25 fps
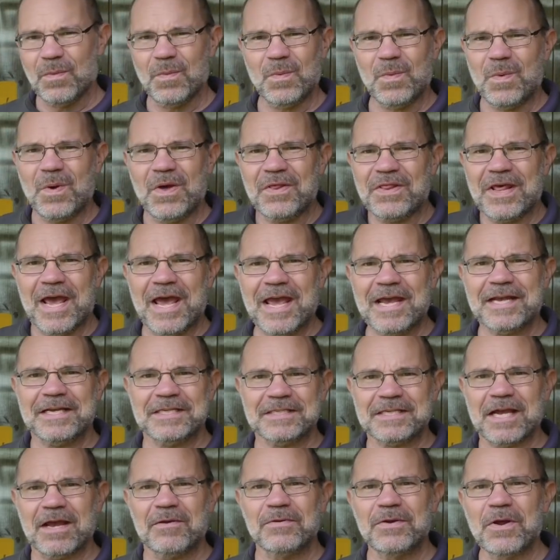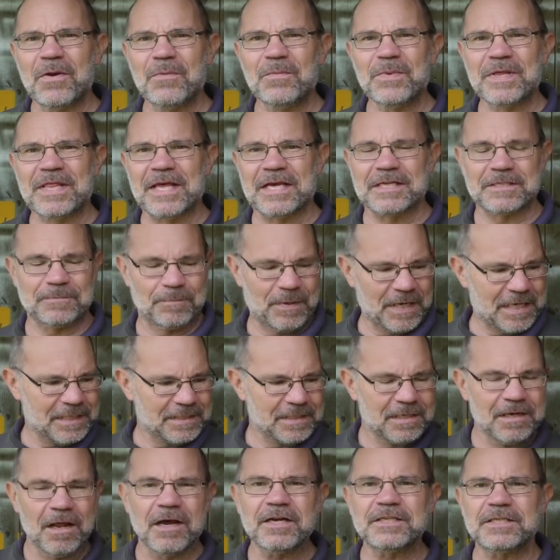What the heck is going on with this? Because
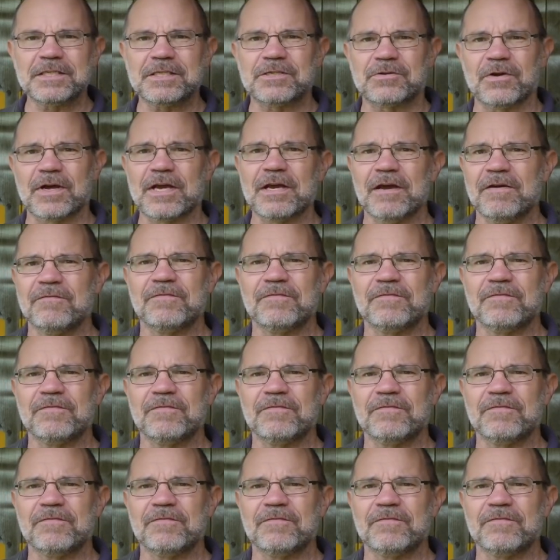a lighter string,